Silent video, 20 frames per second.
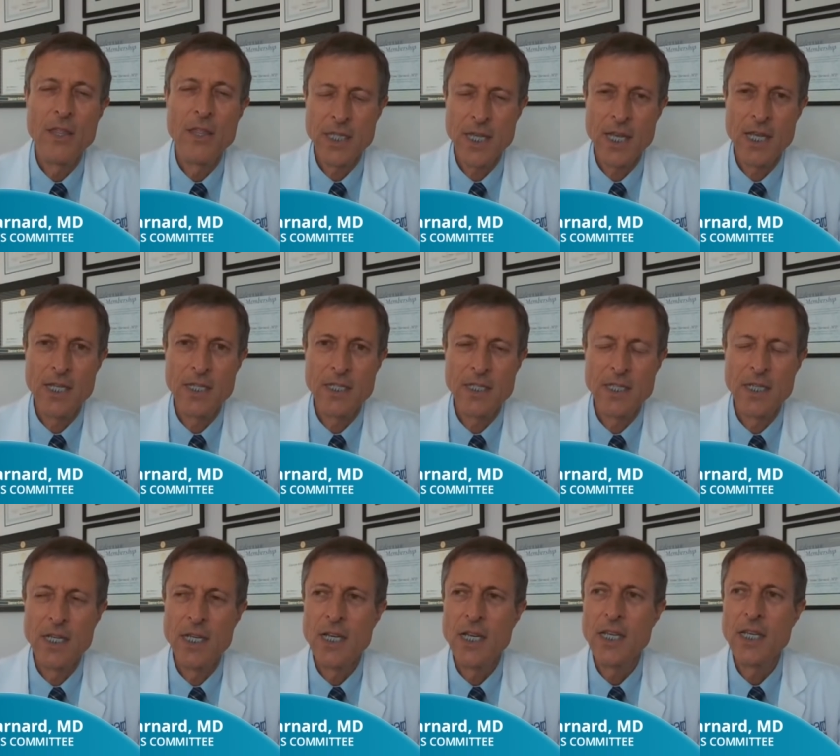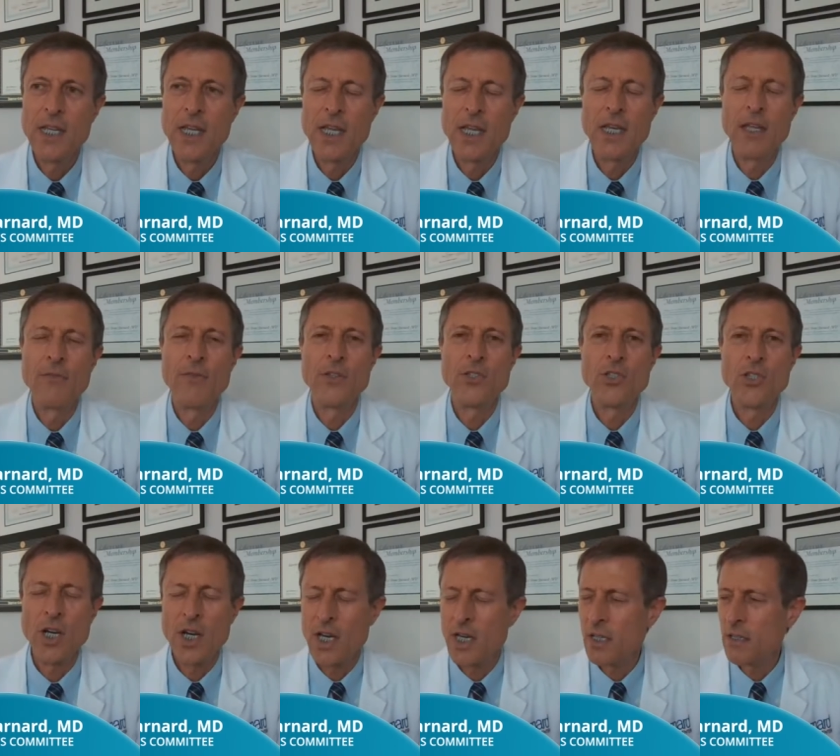that says that if a
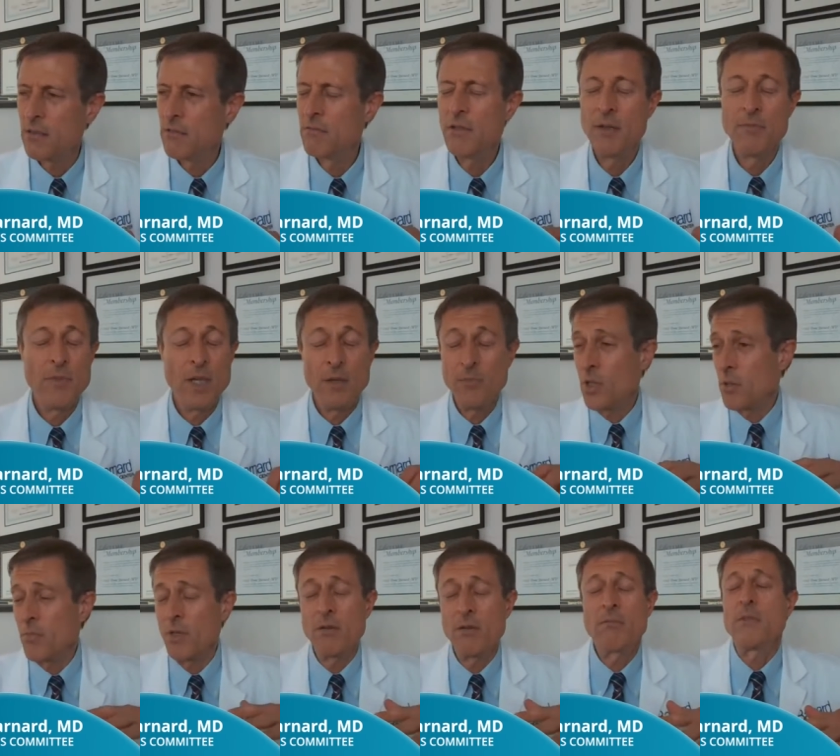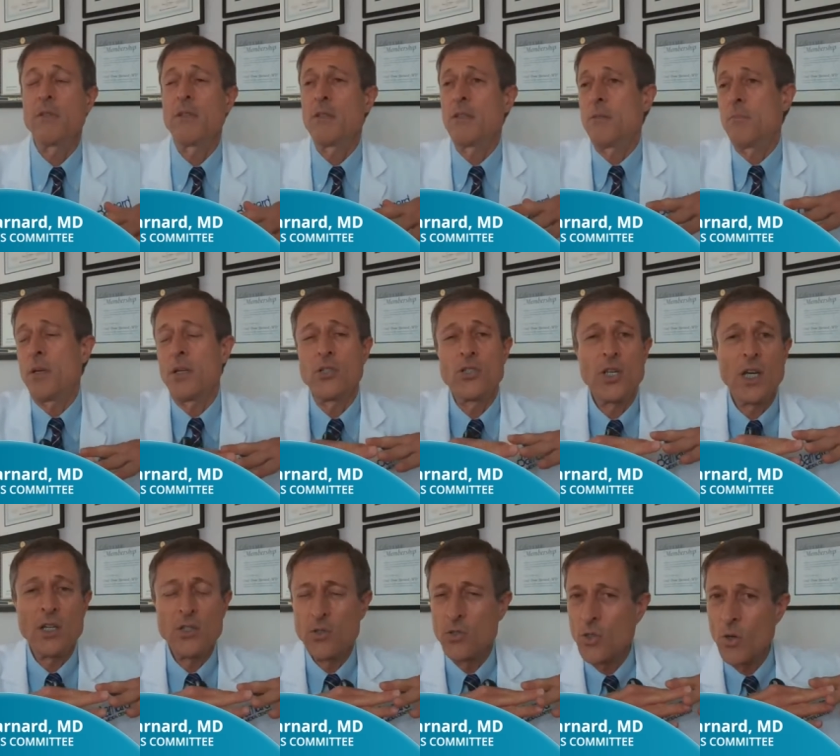child, I'm, I'm talking about, about a
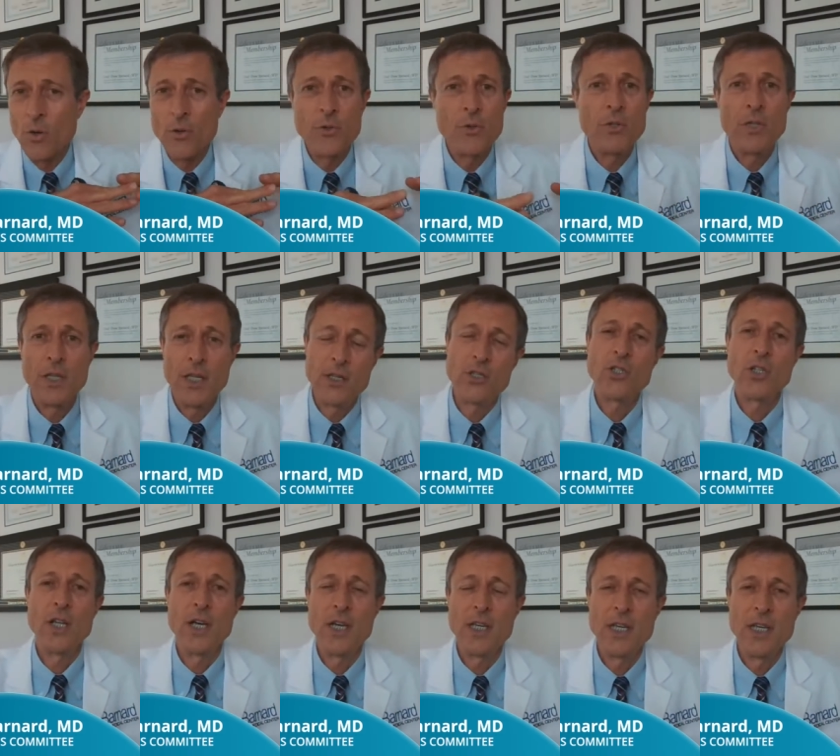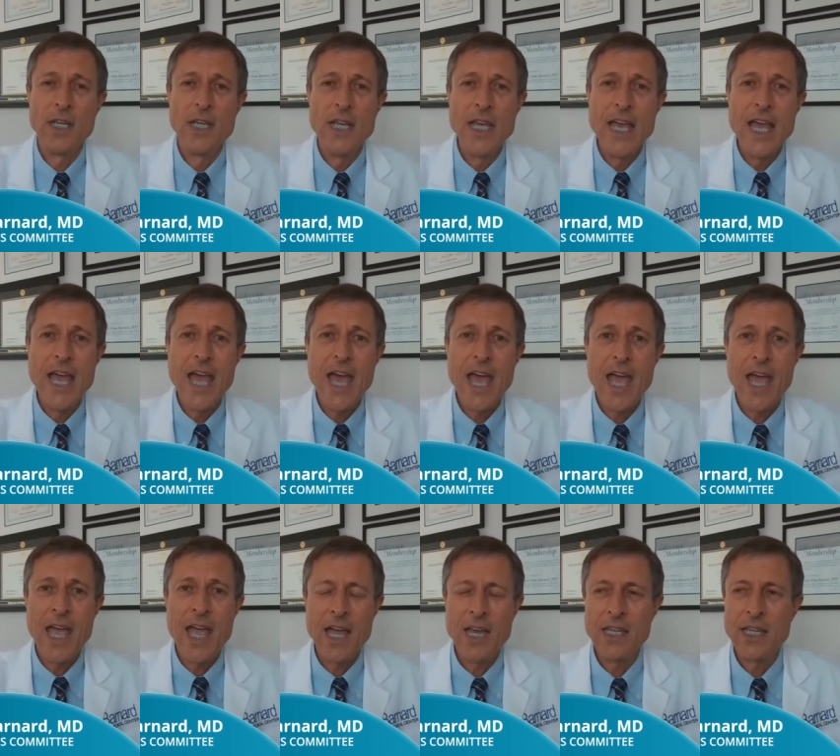child who's going through the lunch line,
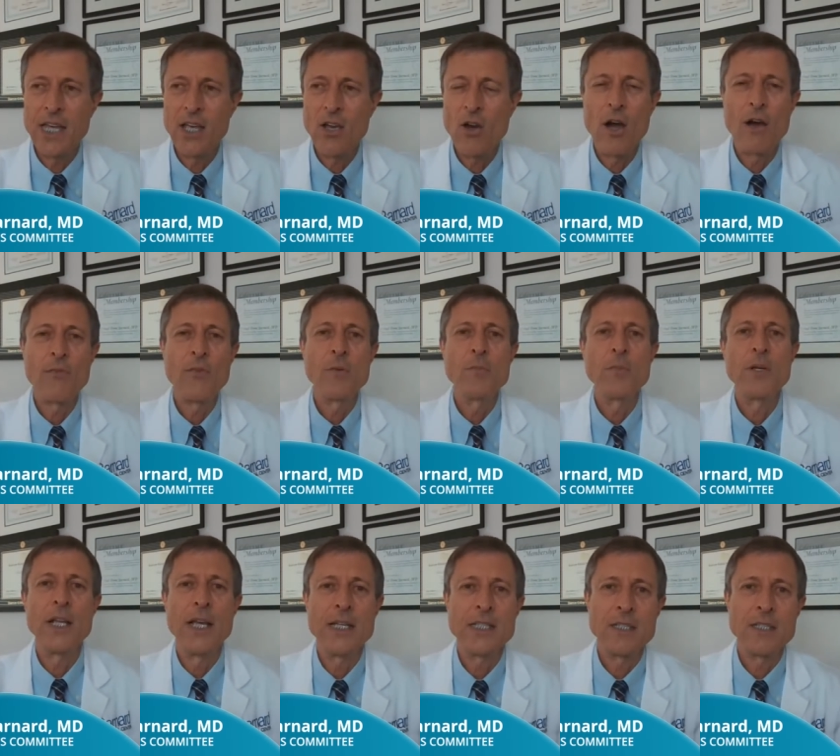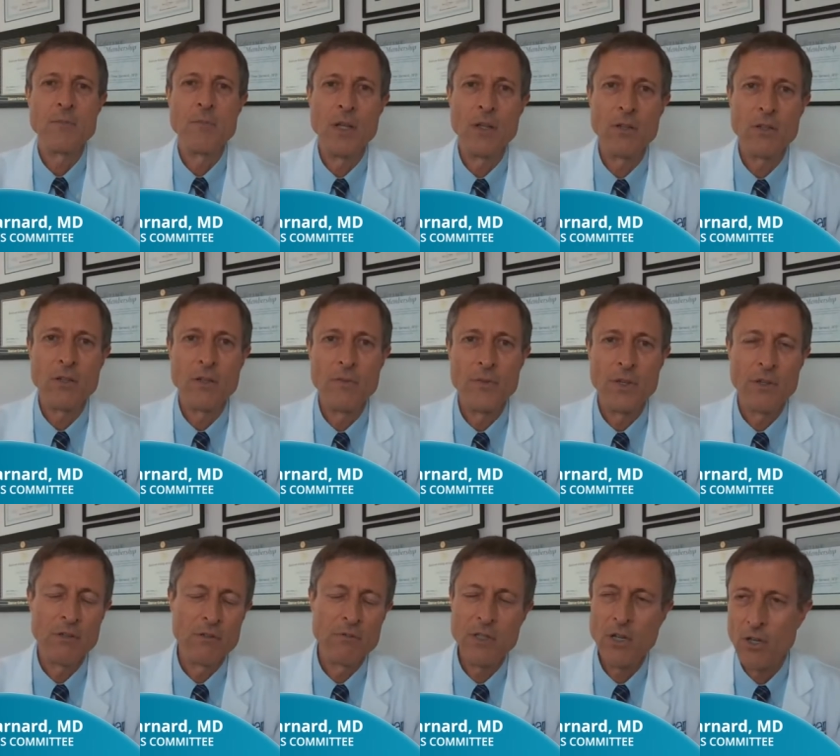and they offer him a glass of milk
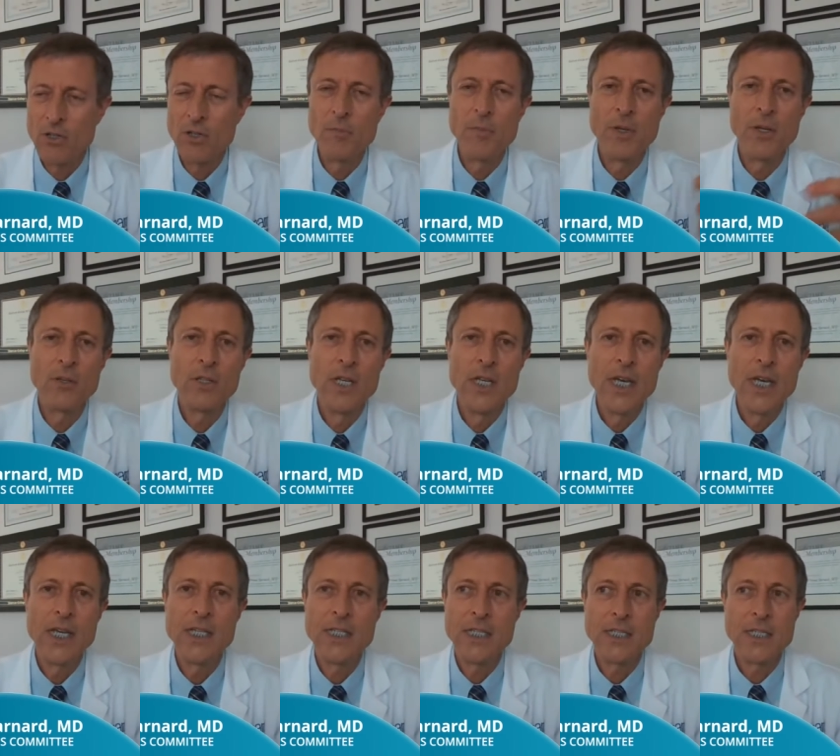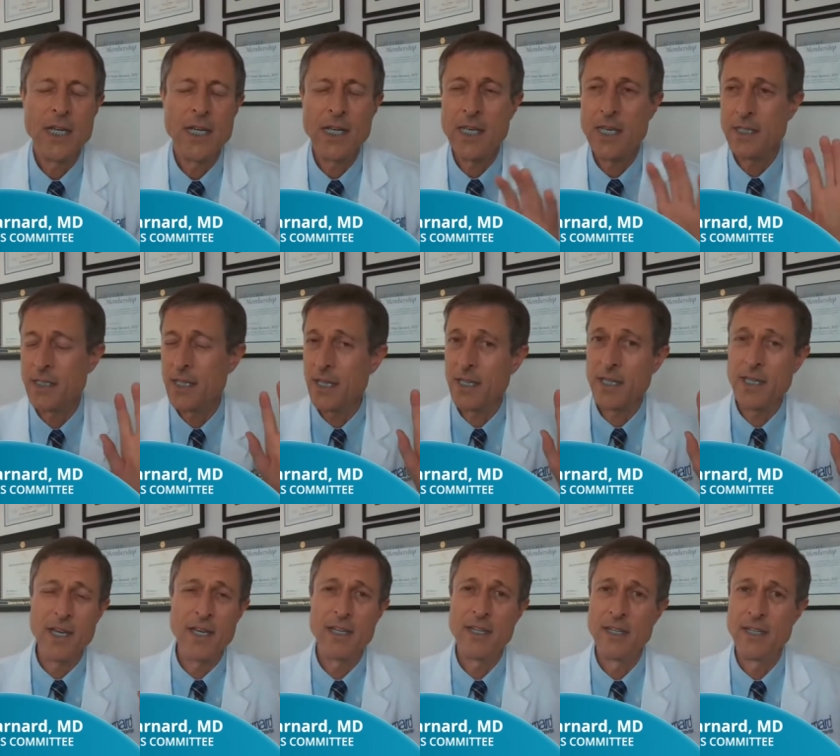or a carton of milk, and he says, I can't take
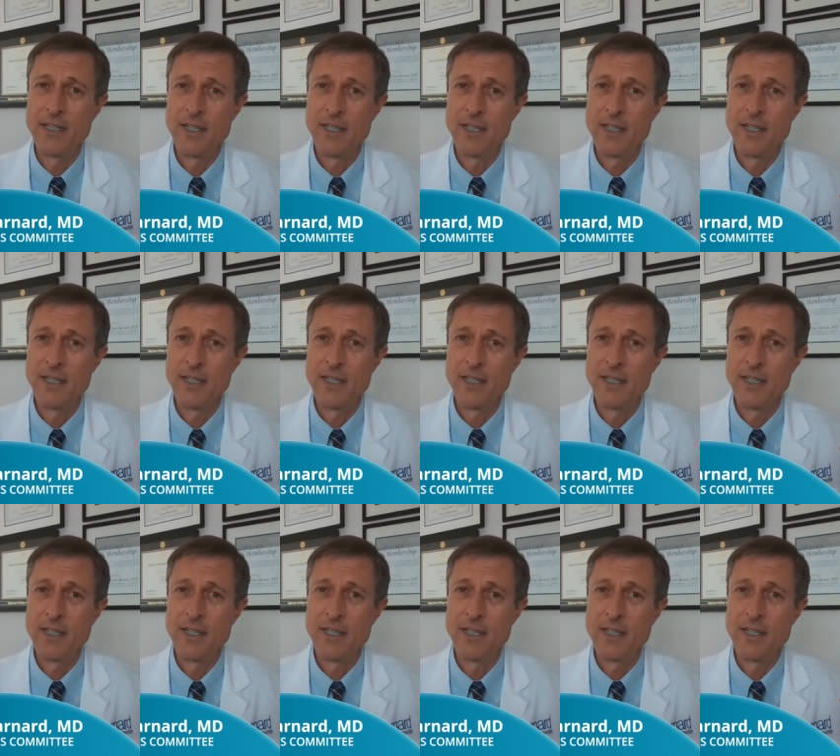that.